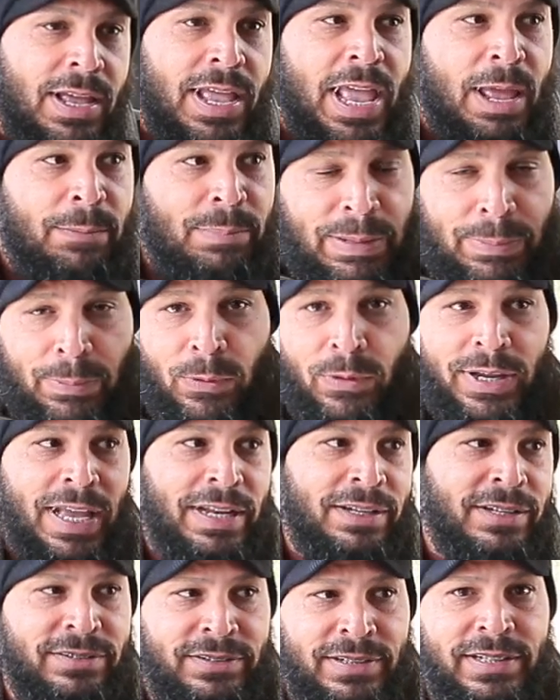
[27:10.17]
and people
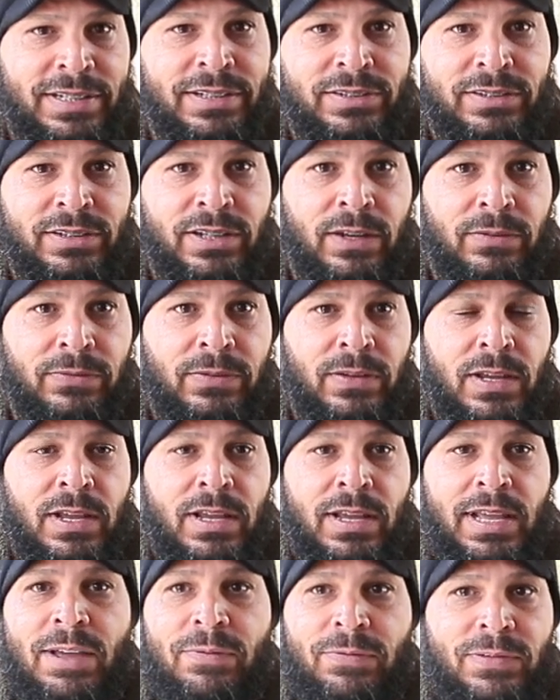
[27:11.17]
get to see this stuff.
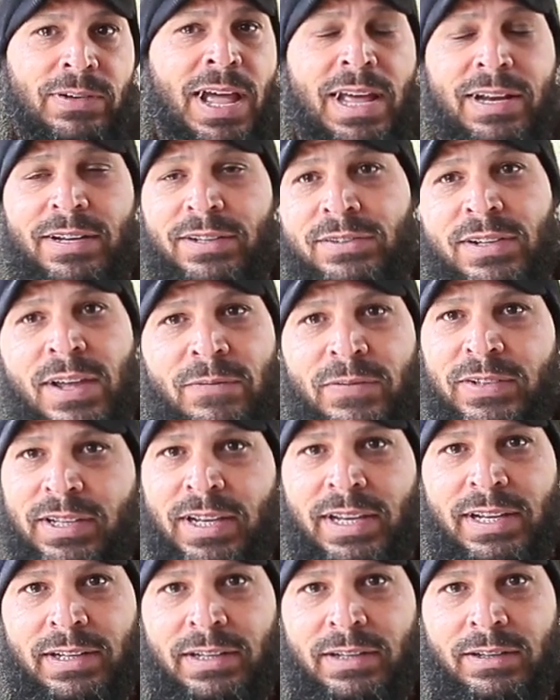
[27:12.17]
If not, the stuff is
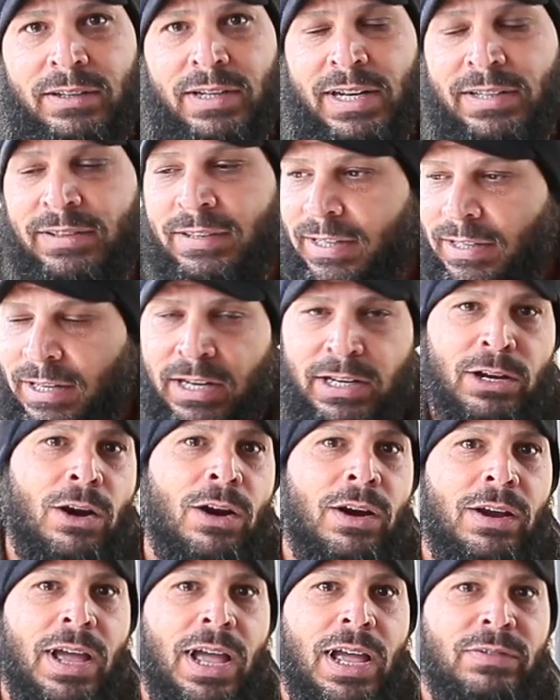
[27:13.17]
hidden. It's hidden in the
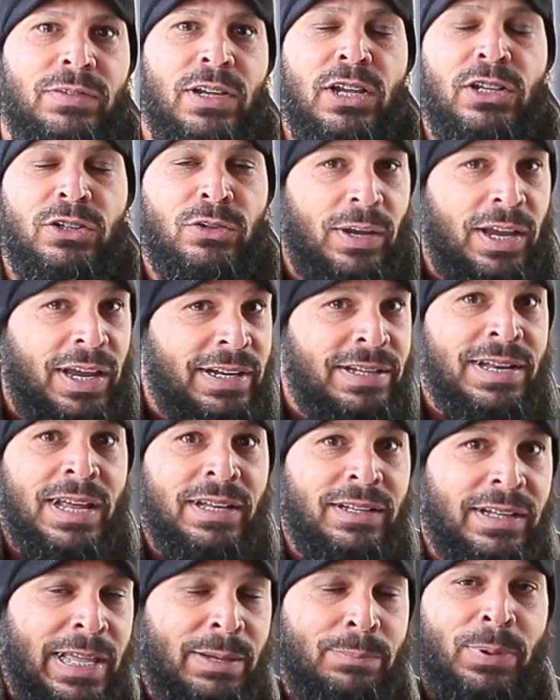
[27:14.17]
archives. So hitting
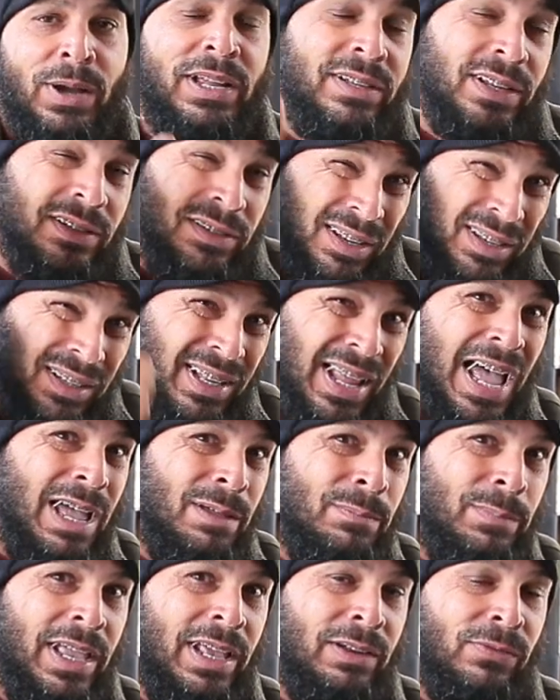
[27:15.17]
that like button does a
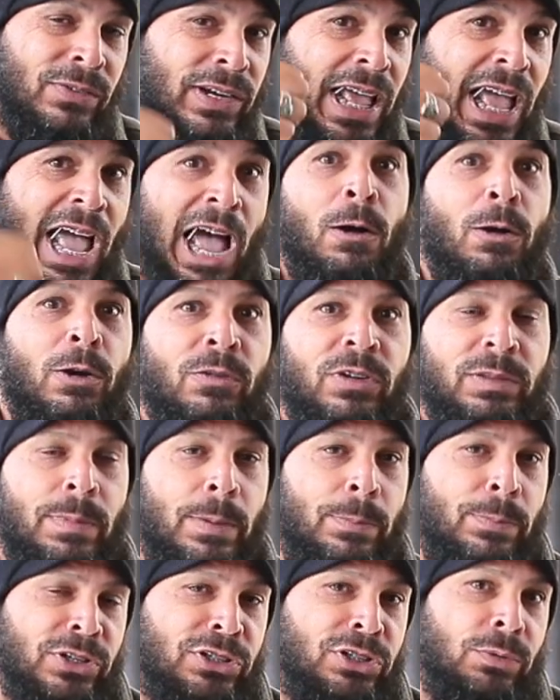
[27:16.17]
lot, man, for the algorithm.
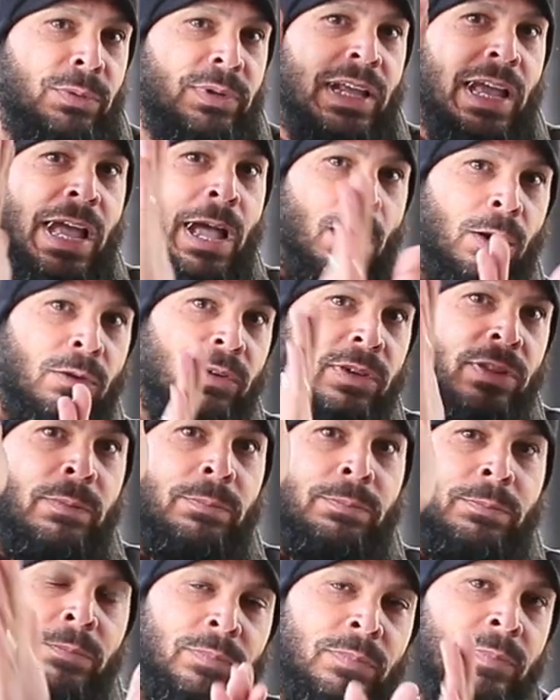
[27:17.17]
It puts you in the
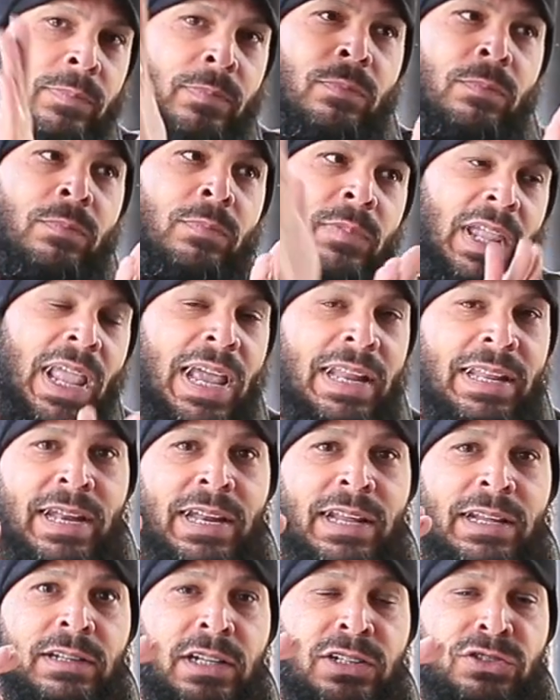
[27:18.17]
algorithm, and then
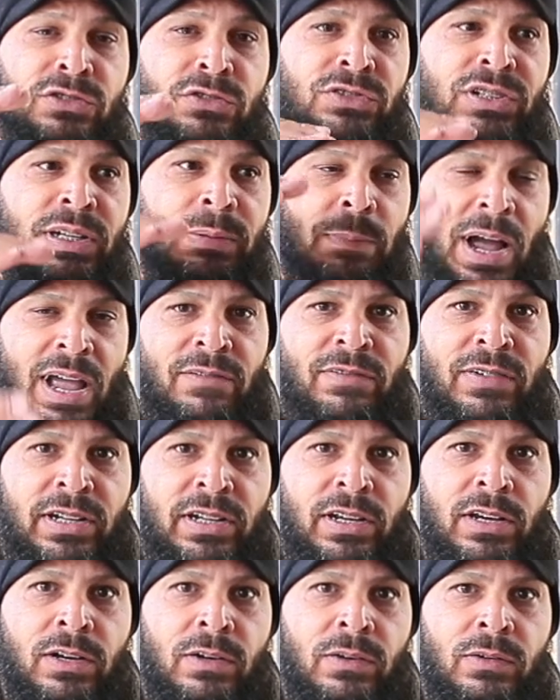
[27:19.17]
it lets you see my
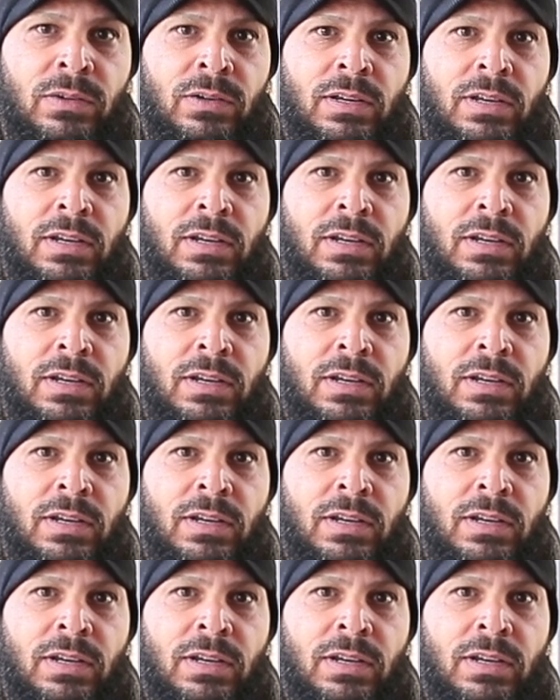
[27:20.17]
video,